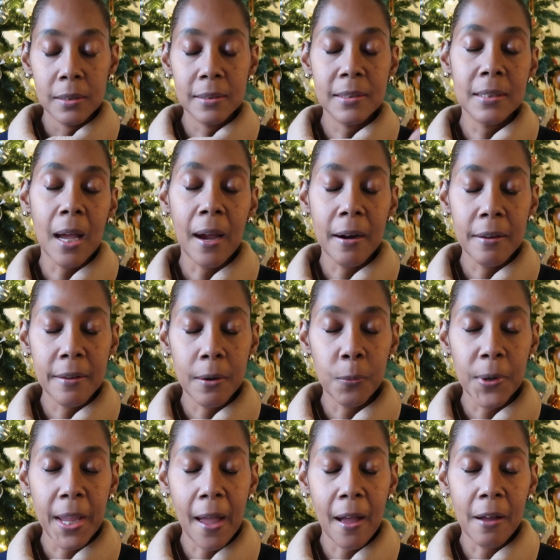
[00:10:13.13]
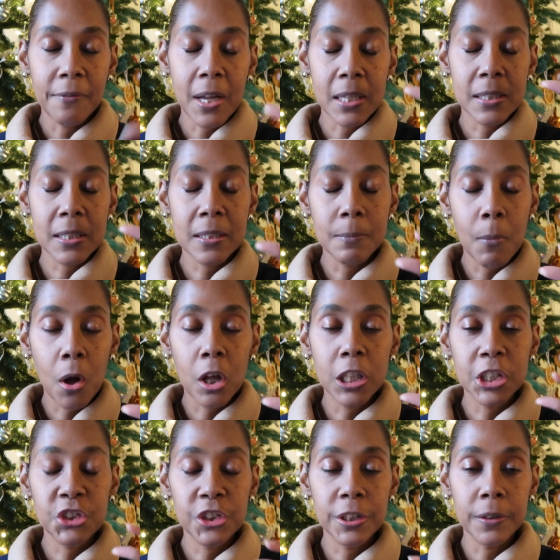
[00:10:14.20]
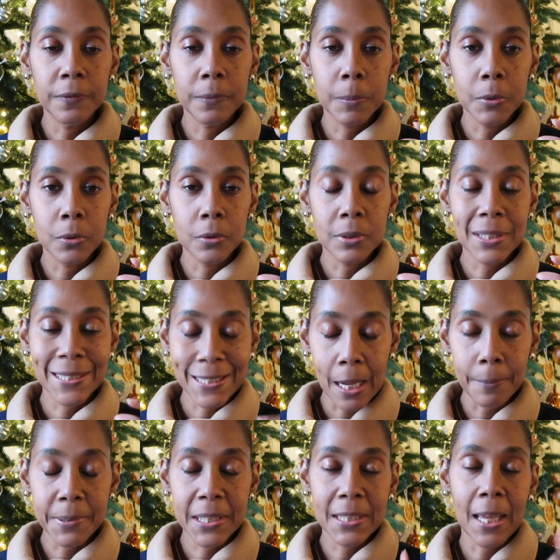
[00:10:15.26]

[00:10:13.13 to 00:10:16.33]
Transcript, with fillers: desire that we have has small achievable steps